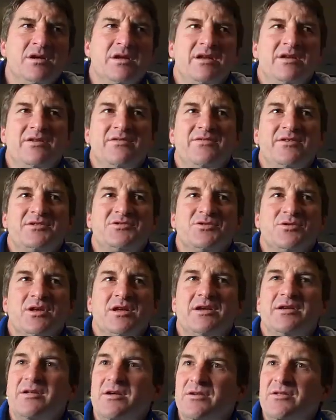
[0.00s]

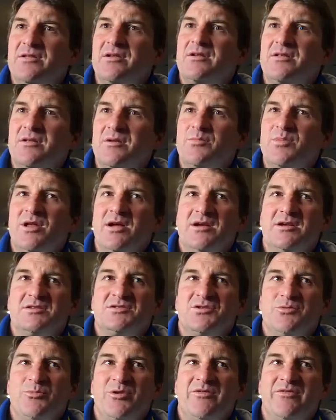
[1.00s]
individually, I think the
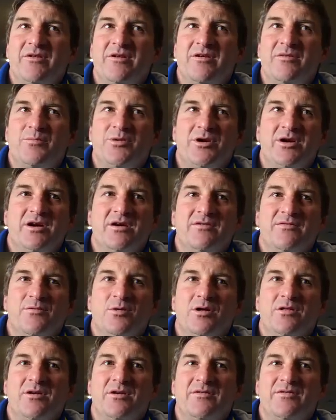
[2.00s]
players should be very proud of
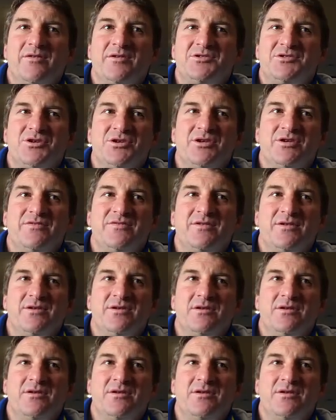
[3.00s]
what they've achieved.